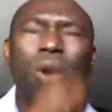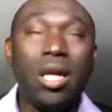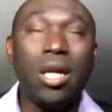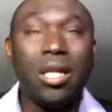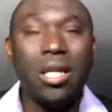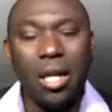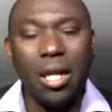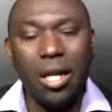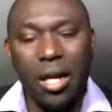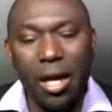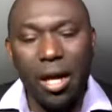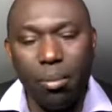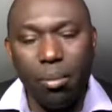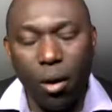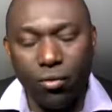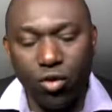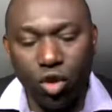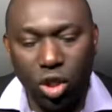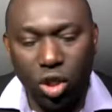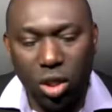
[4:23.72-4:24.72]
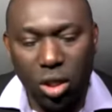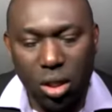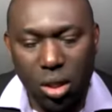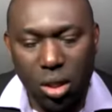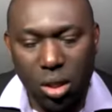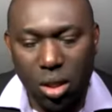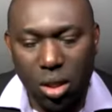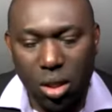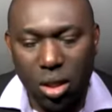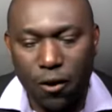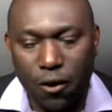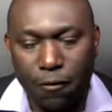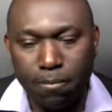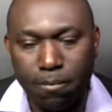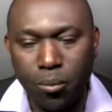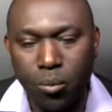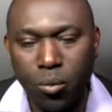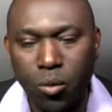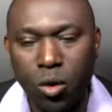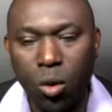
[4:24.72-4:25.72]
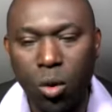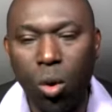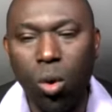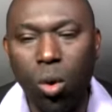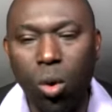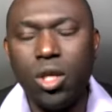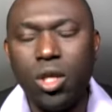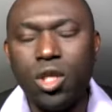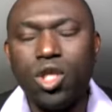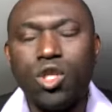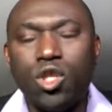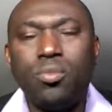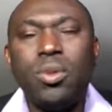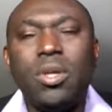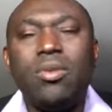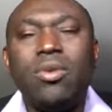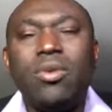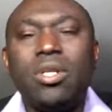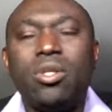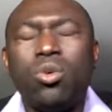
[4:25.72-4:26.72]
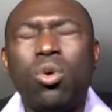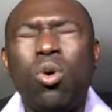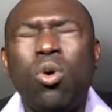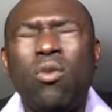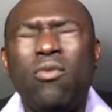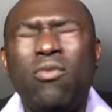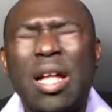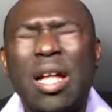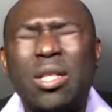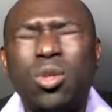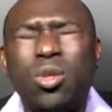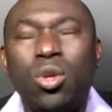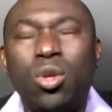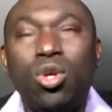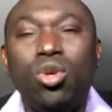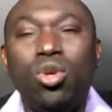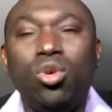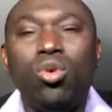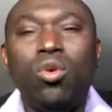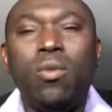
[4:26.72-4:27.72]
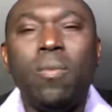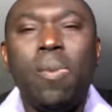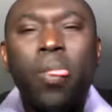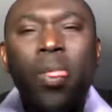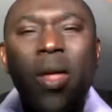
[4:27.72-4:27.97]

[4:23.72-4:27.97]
in the name of Jesus. Holy Spirit, over to you